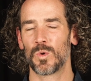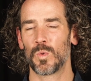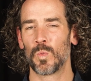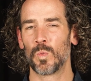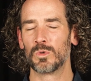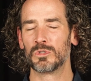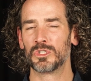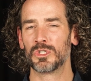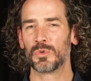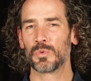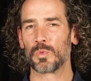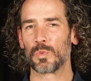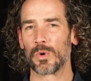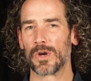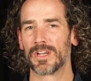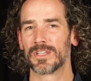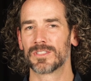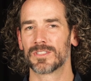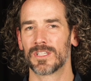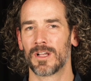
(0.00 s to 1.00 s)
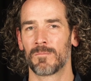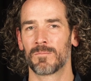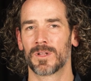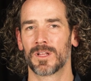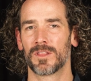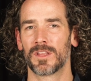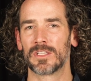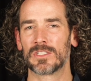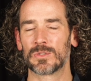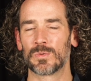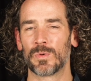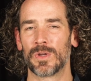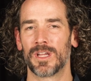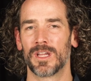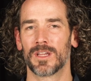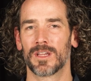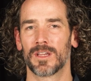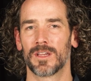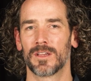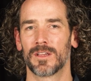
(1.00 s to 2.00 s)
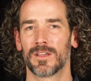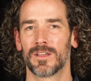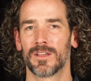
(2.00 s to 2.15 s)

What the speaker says: would you risk something this week